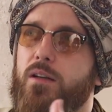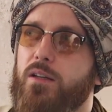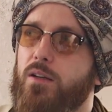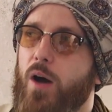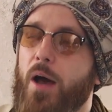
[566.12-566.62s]

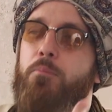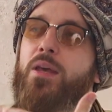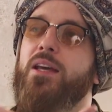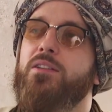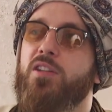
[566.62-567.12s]

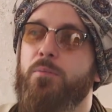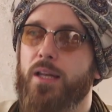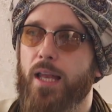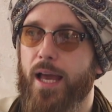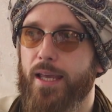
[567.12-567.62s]
appear to
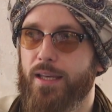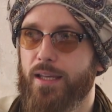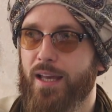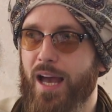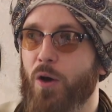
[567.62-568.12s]
be like,
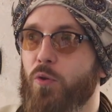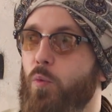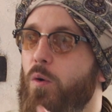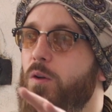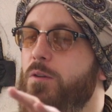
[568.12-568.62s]
how the
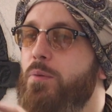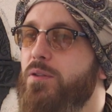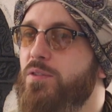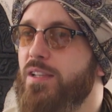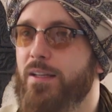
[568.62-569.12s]
world
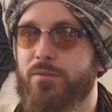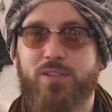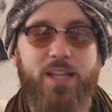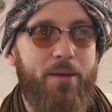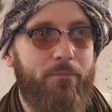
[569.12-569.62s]

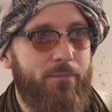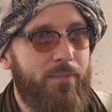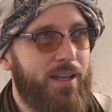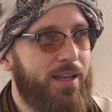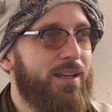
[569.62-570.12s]
perceives them,
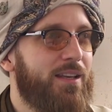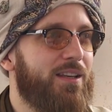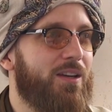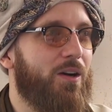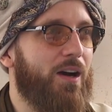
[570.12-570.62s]

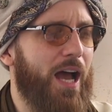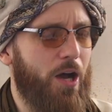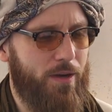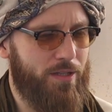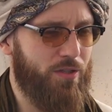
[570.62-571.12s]

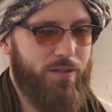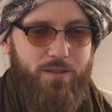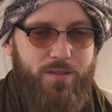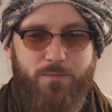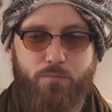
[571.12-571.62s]
how I should
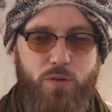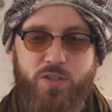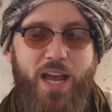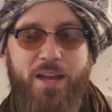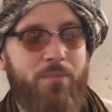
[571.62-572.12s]

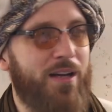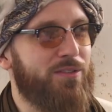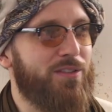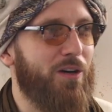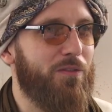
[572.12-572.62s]
project
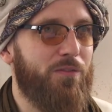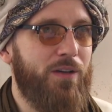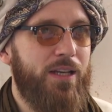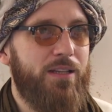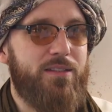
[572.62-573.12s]
myself,
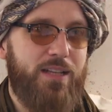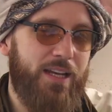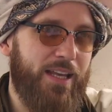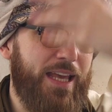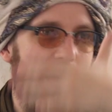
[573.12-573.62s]
this
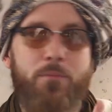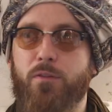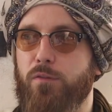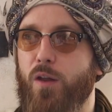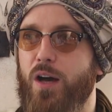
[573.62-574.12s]
kind of
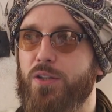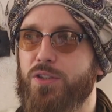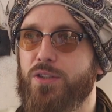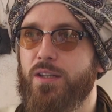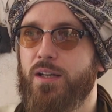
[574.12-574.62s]

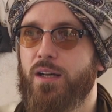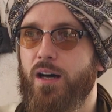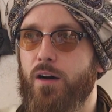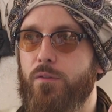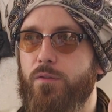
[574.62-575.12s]
camouflage
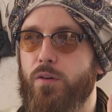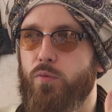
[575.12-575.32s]
of